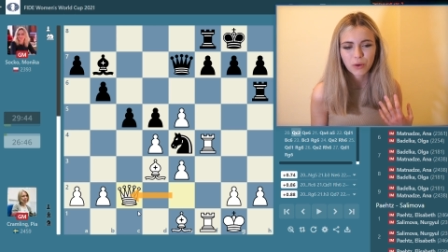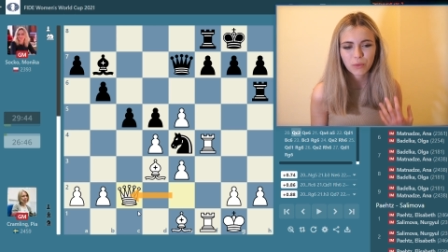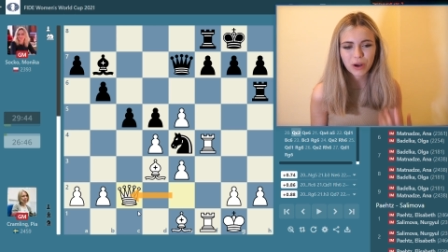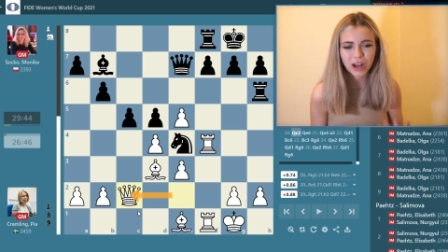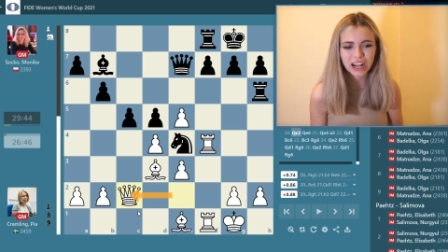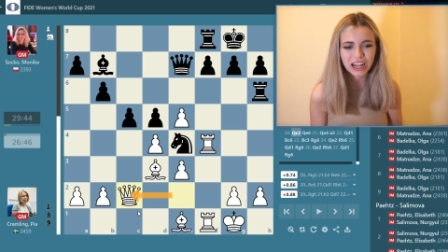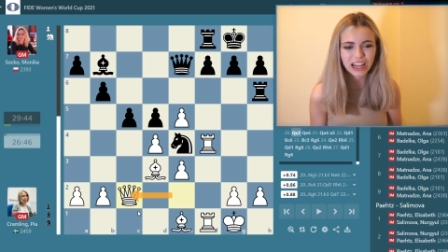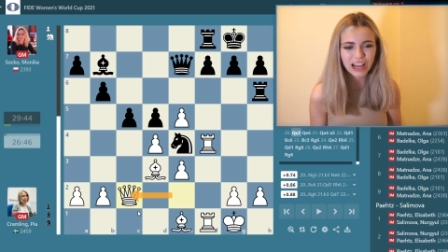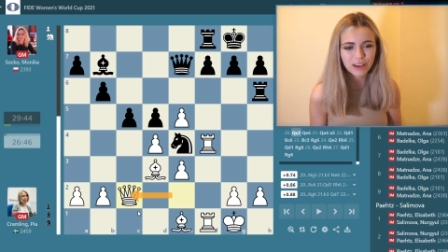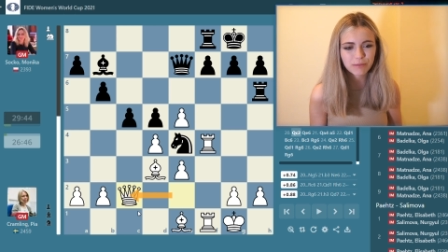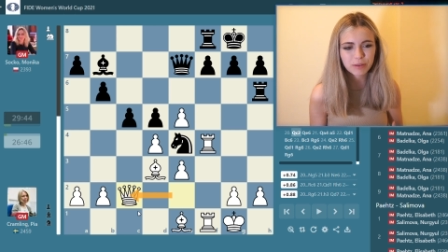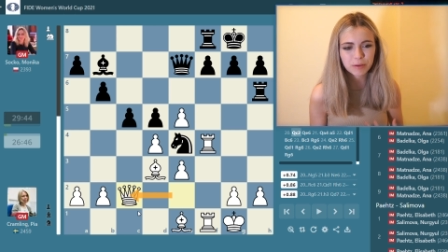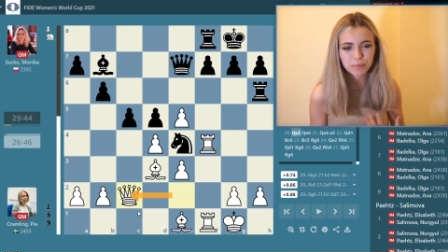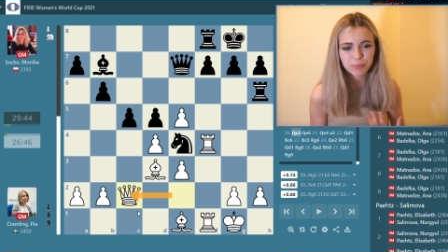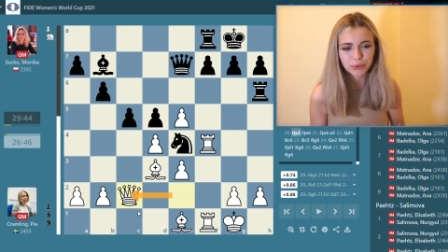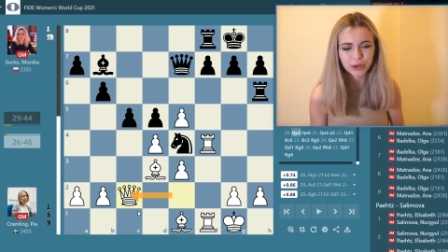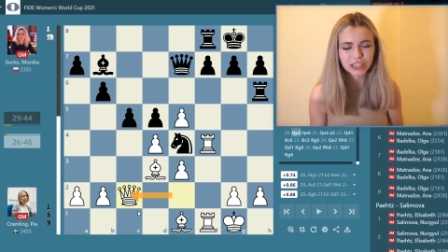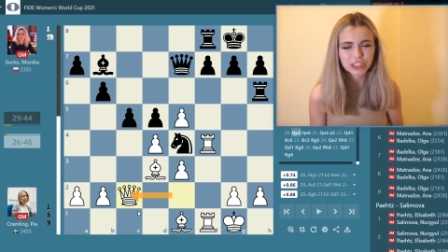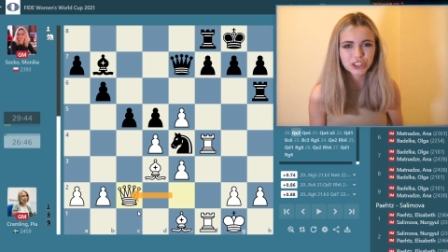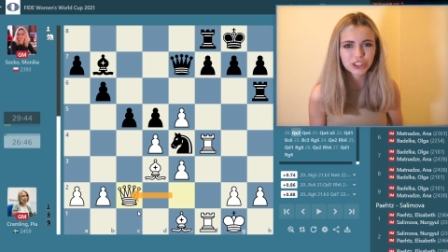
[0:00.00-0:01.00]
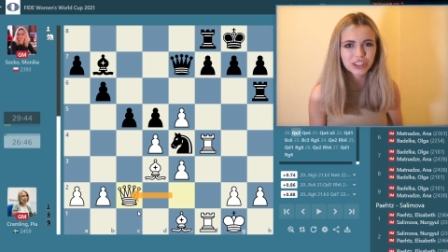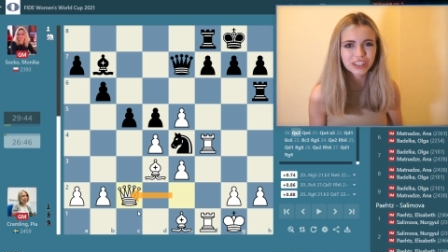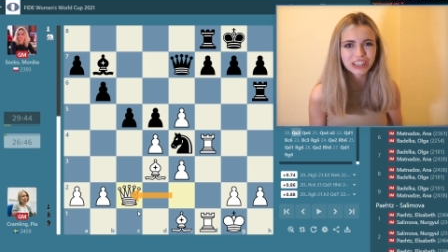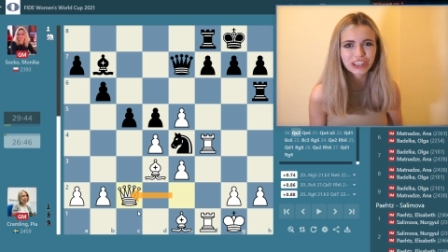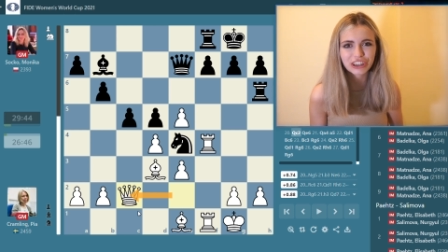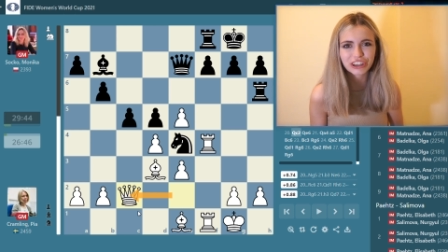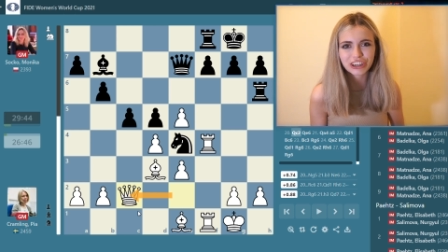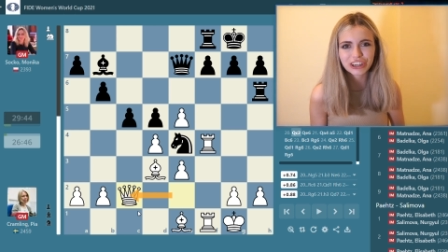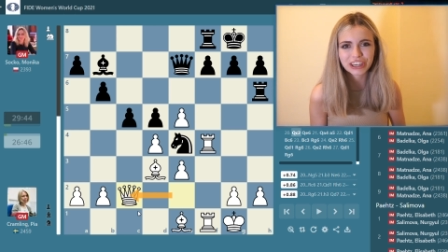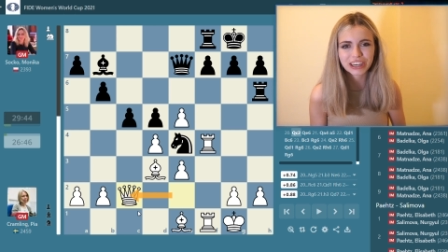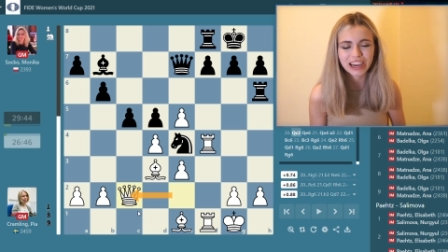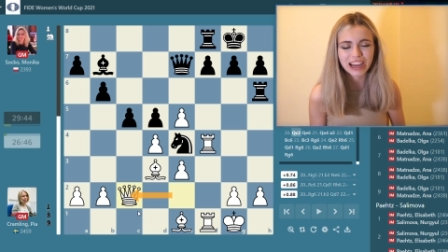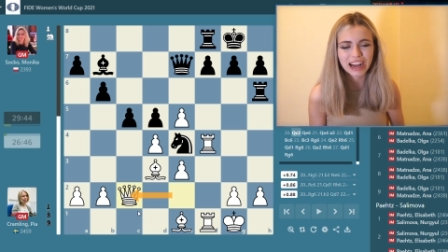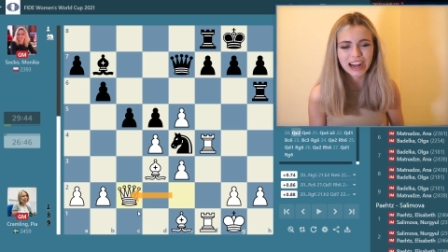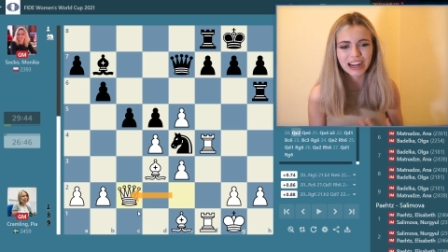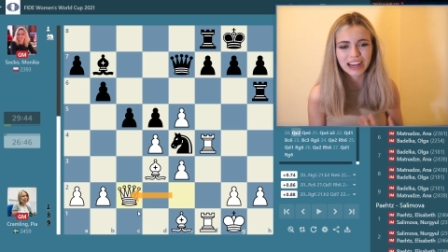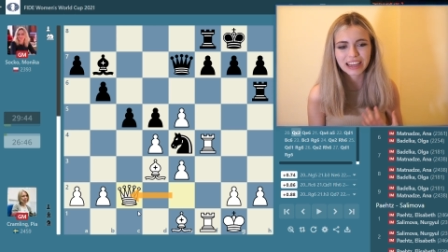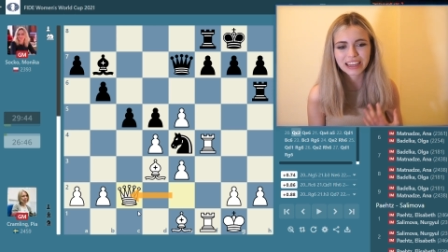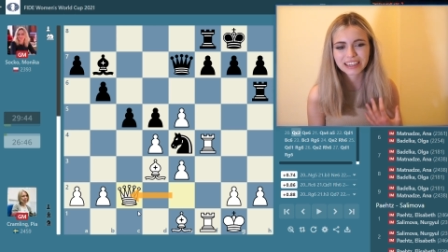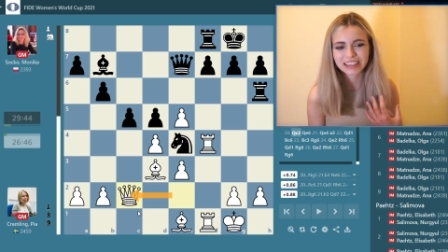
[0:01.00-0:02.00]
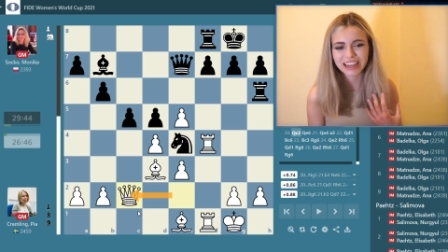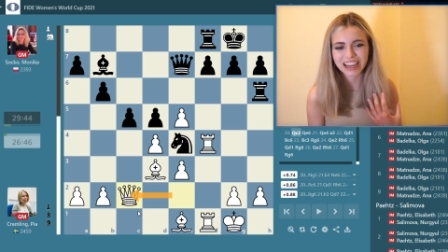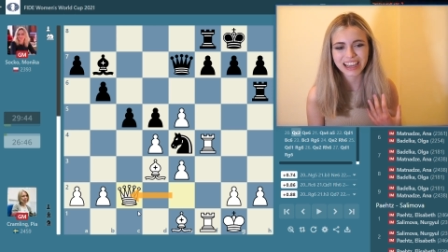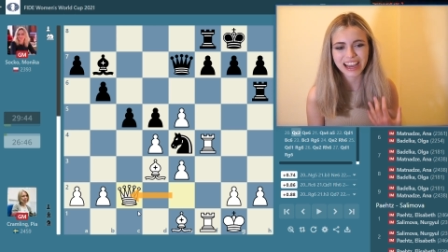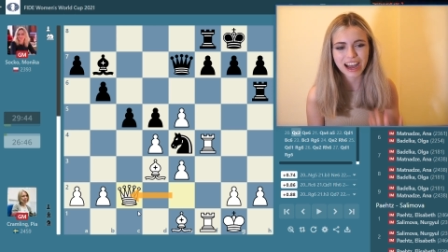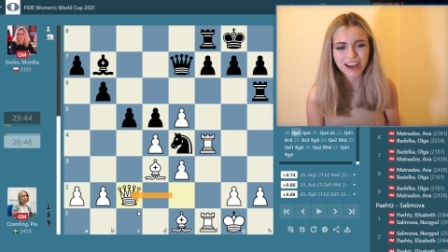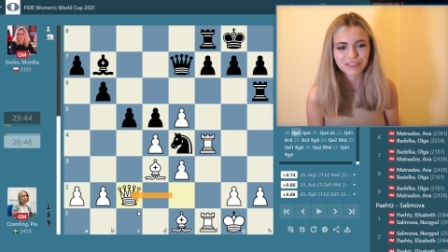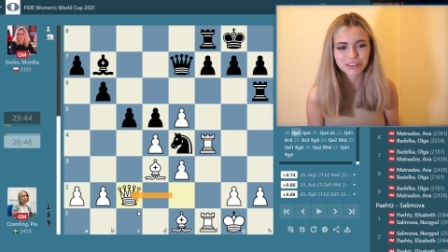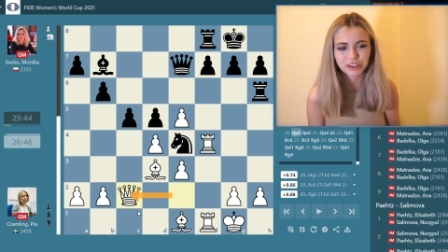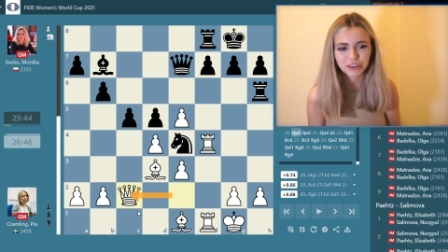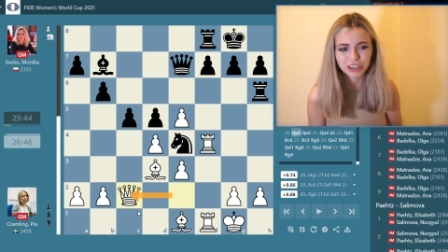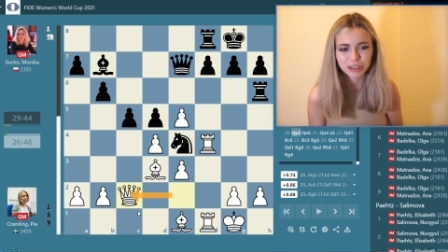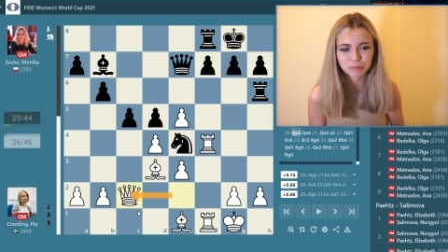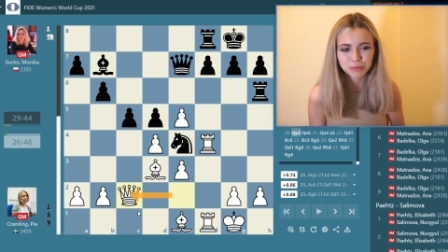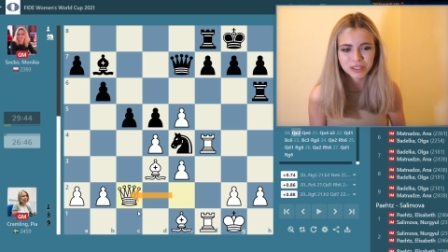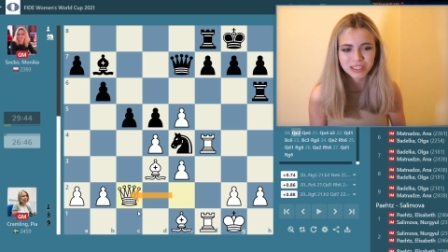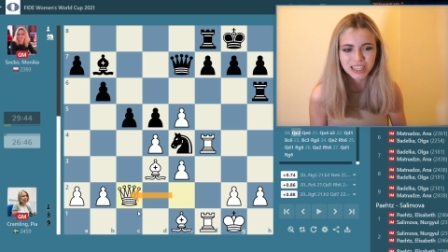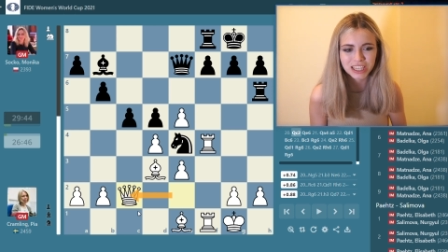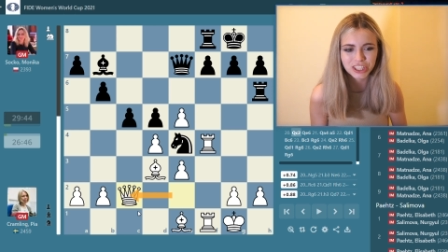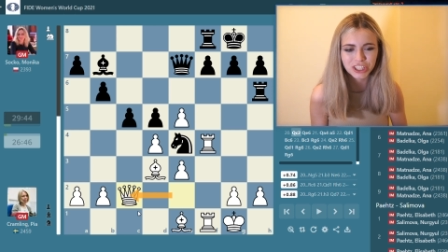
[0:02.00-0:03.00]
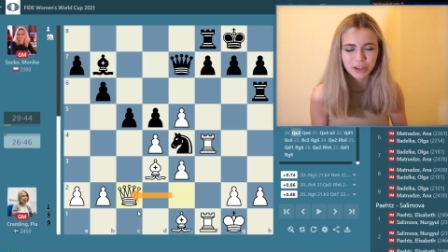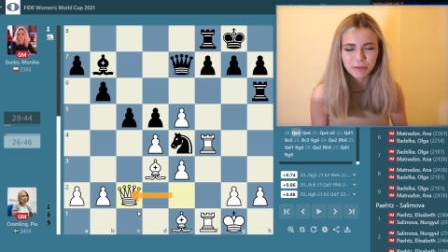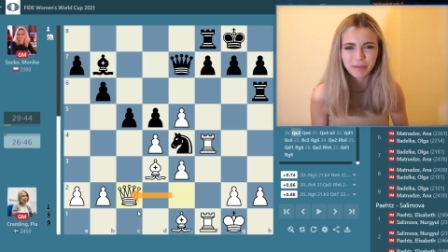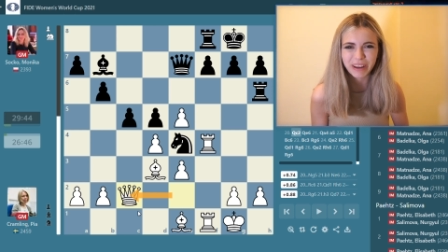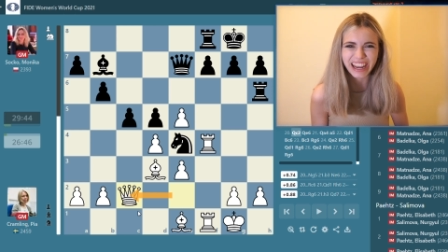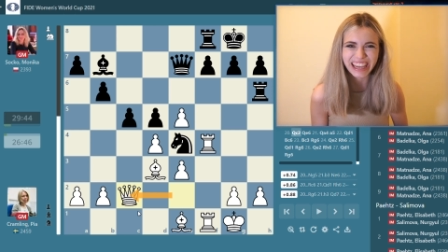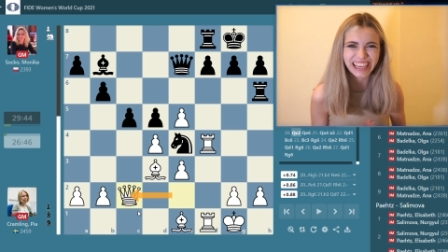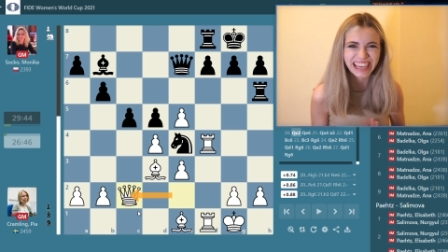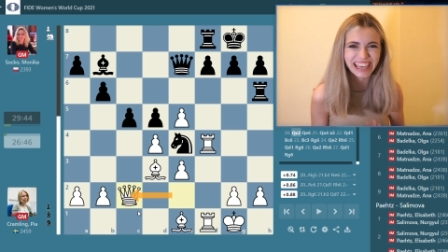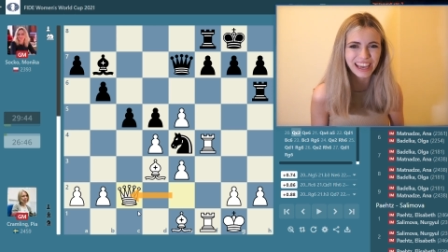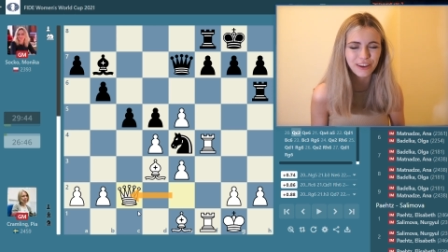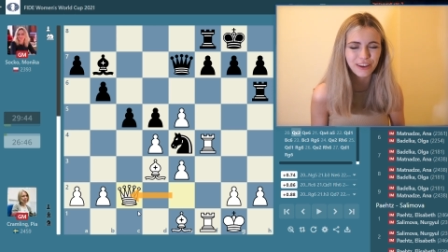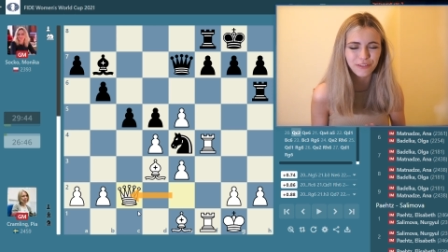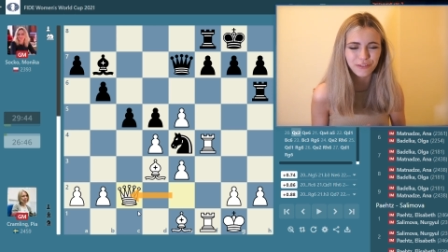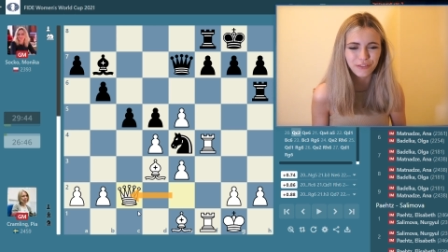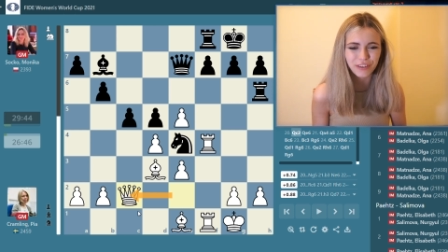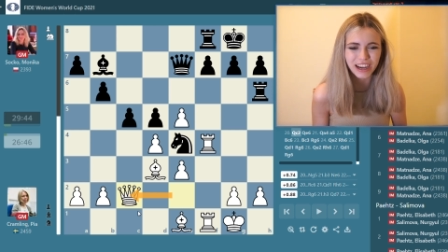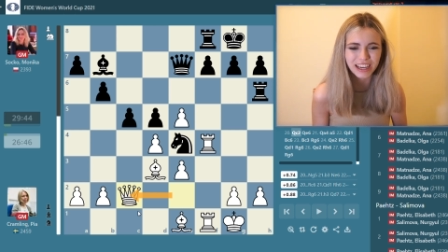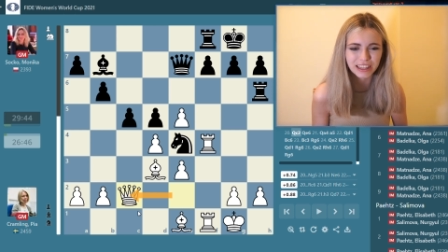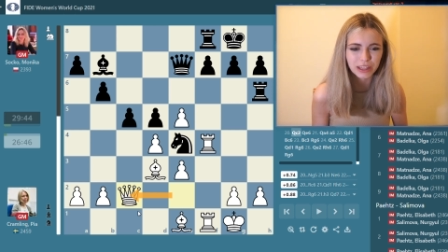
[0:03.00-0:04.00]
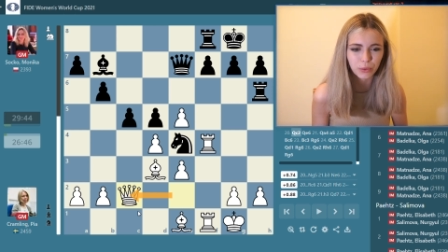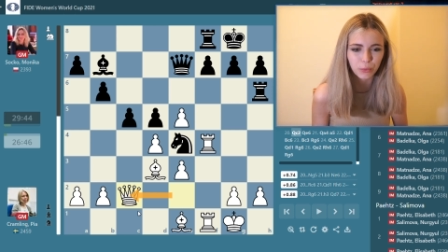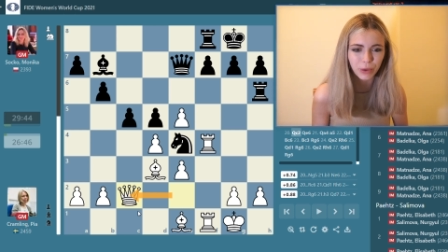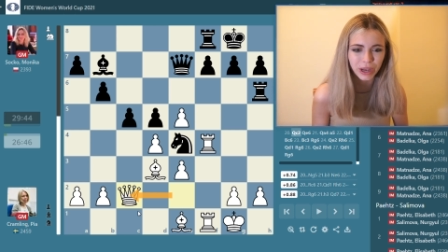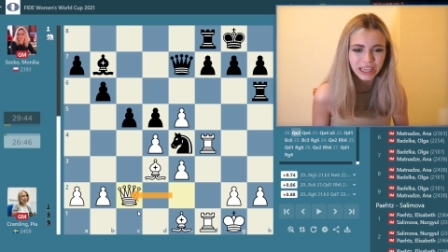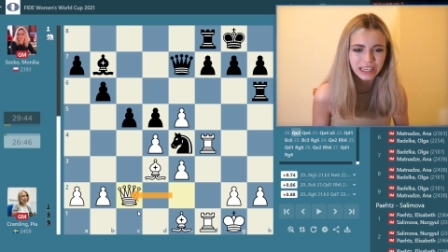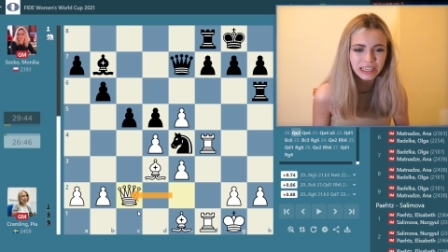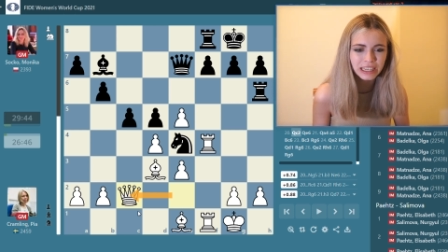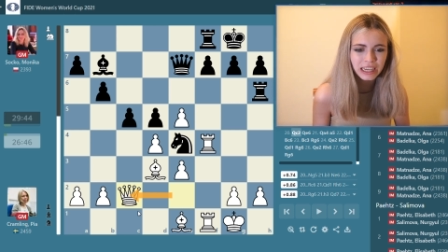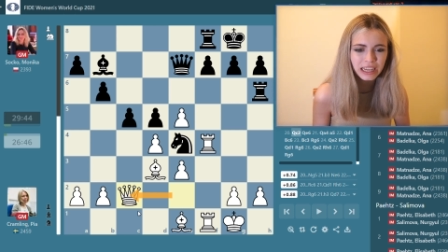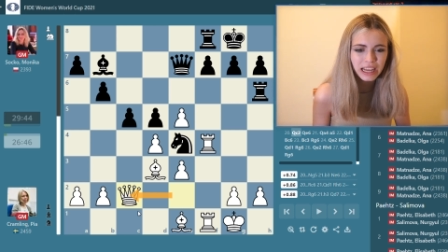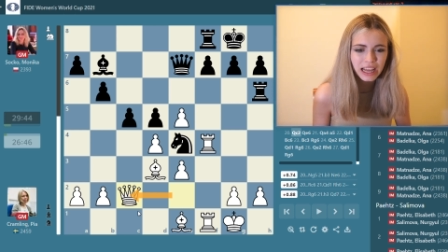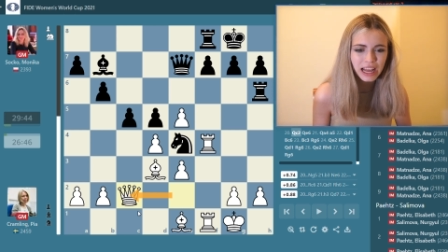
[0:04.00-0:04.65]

well, I've been pressuring her and I have a great position, but I can't find the win.